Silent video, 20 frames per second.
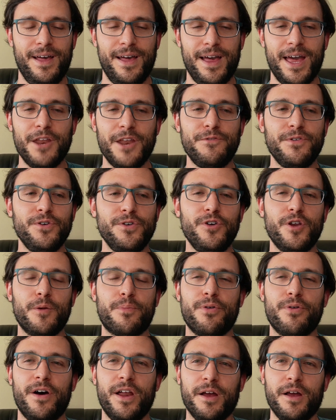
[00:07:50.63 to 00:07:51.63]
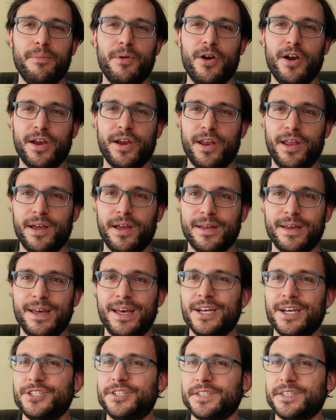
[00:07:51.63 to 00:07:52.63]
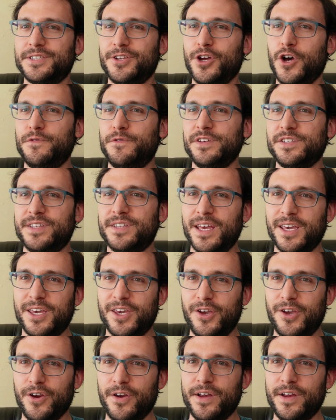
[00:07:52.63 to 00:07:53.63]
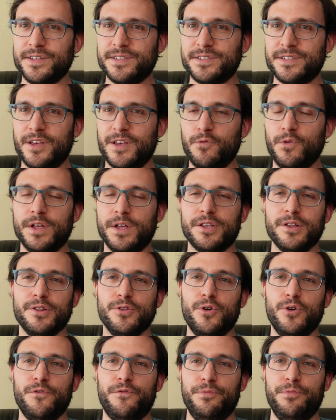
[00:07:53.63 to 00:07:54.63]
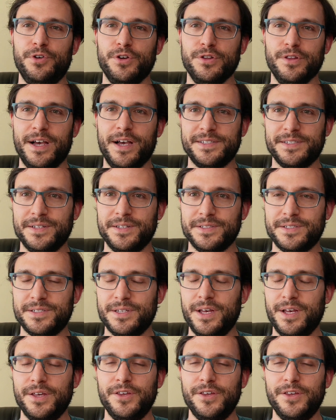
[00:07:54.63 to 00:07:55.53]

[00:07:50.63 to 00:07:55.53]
And if you're new to product marketing, just know if you stay curious and willing to learn from your lessons,